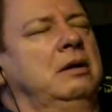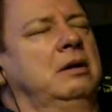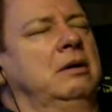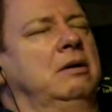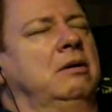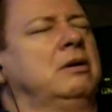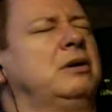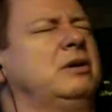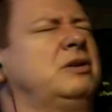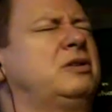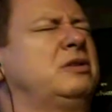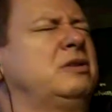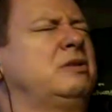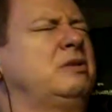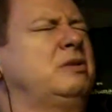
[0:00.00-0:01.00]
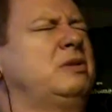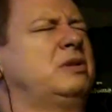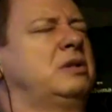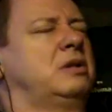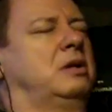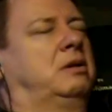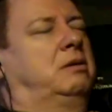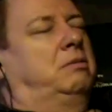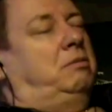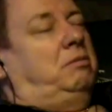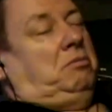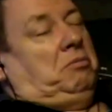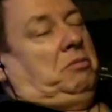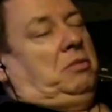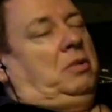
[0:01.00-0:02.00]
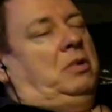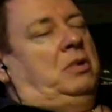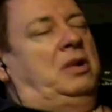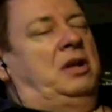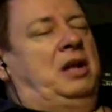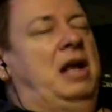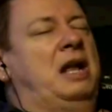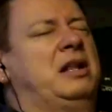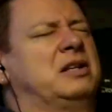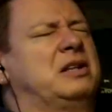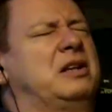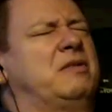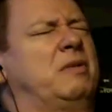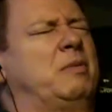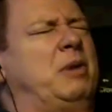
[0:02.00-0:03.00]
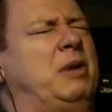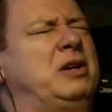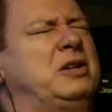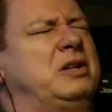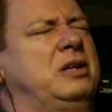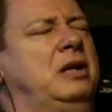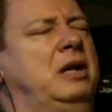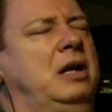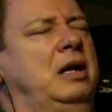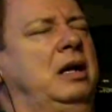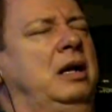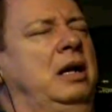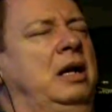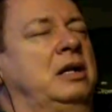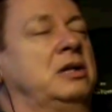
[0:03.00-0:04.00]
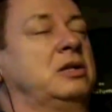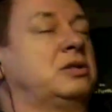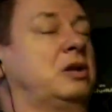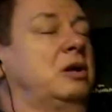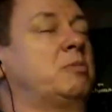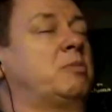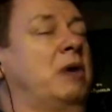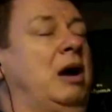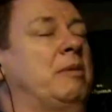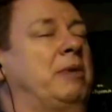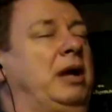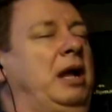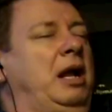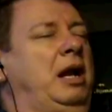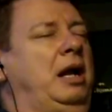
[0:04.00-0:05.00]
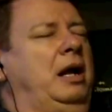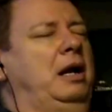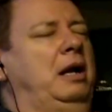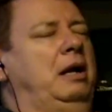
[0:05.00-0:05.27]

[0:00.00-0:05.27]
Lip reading: Or do you choose to take this information and to start propagating it?